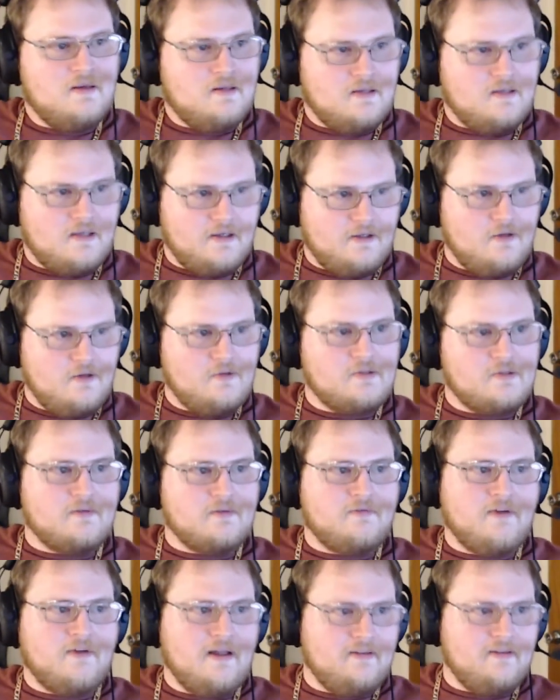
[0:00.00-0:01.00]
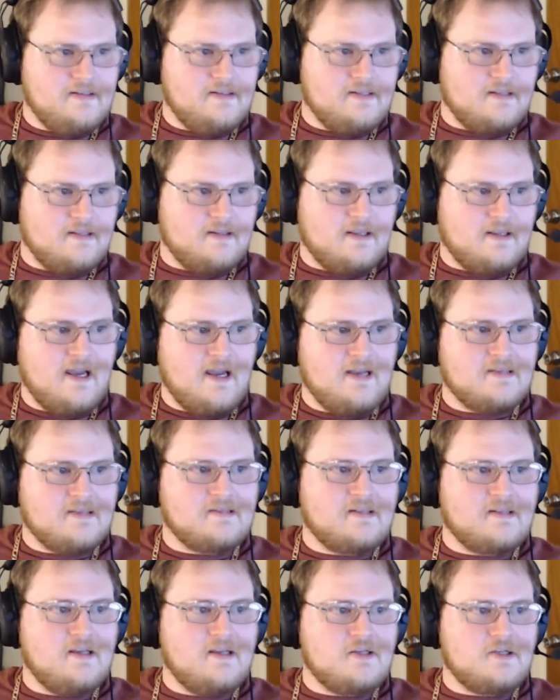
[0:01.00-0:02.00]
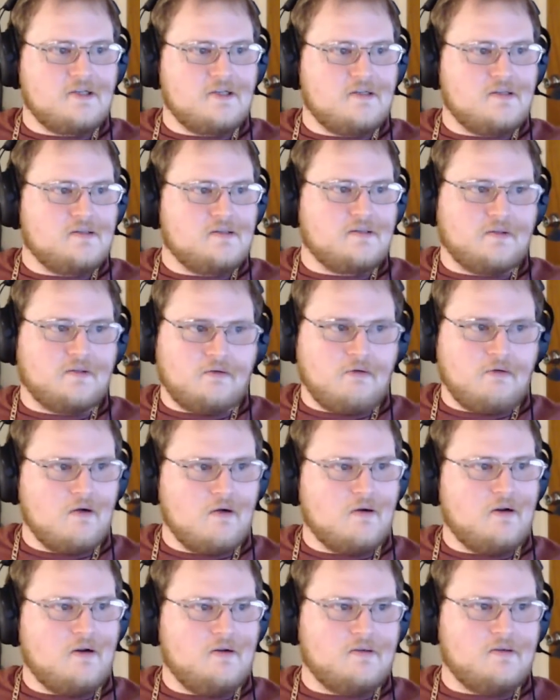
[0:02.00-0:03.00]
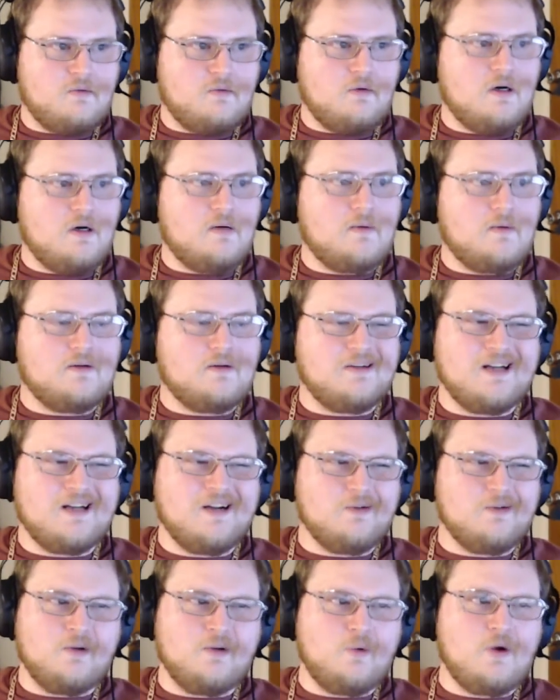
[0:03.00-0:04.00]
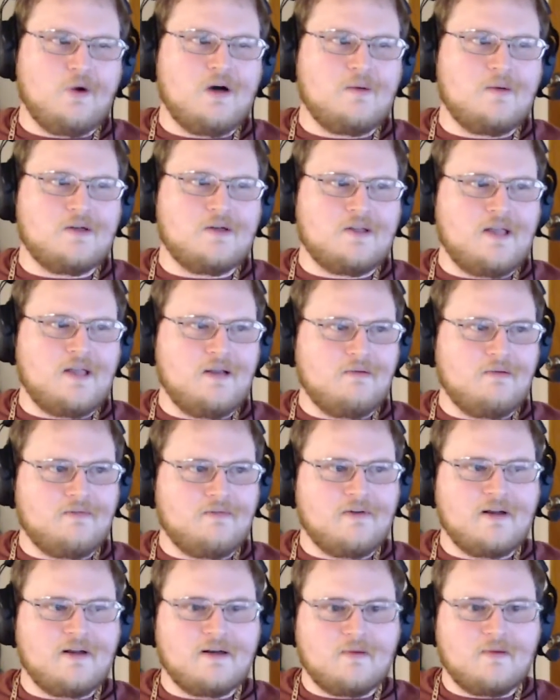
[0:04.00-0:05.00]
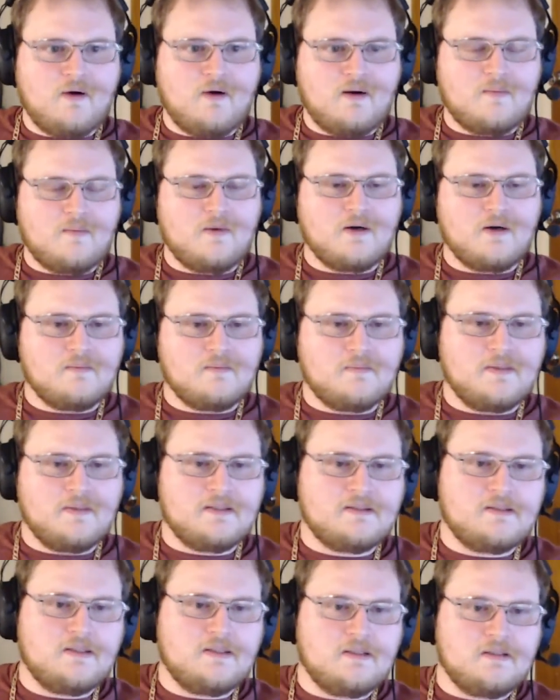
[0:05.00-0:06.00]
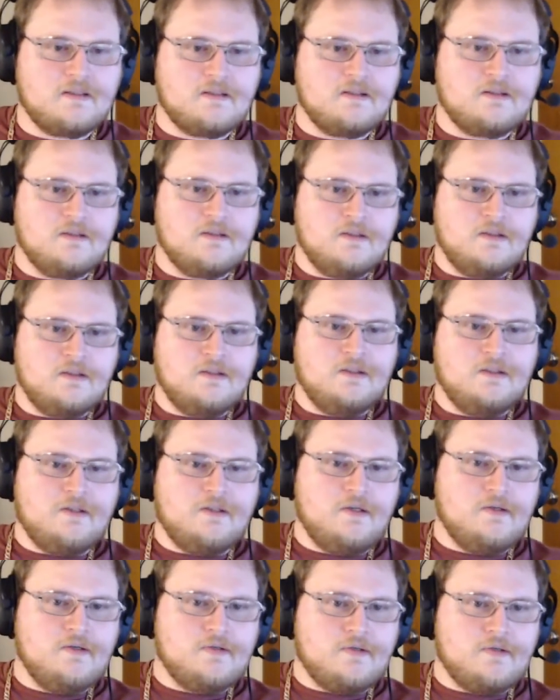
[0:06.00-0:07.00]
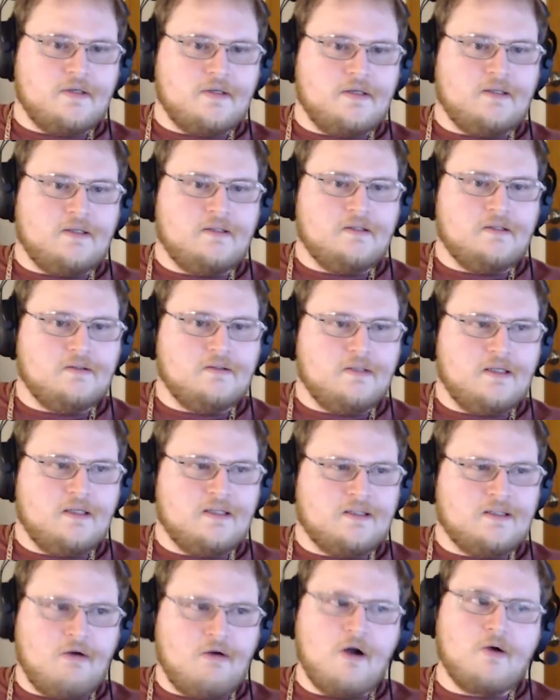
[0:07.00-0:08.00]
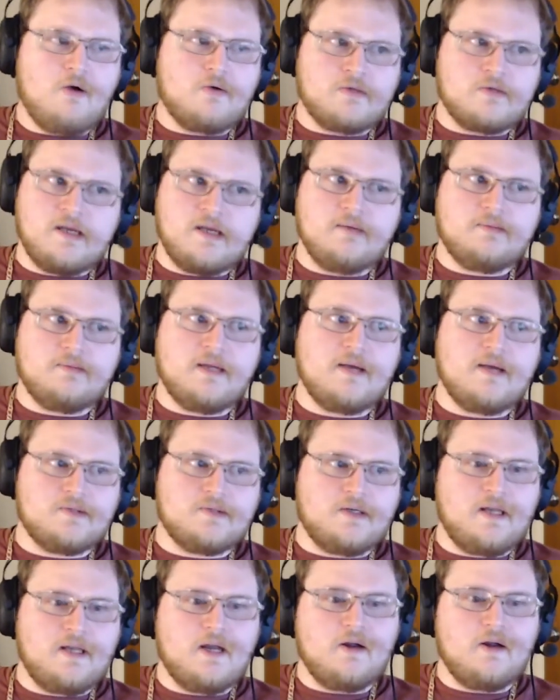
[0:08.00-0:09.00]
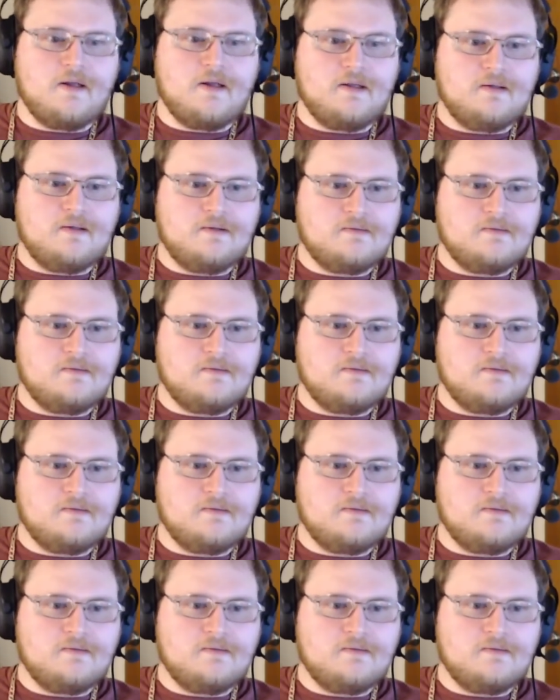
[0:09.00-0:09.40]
Yeah, you usually find these at the gas stations, the Kroger's, the Walmart. Well, not really Walmart. You can't really find it at Walmart, but usually Kroger sometimes will carry it.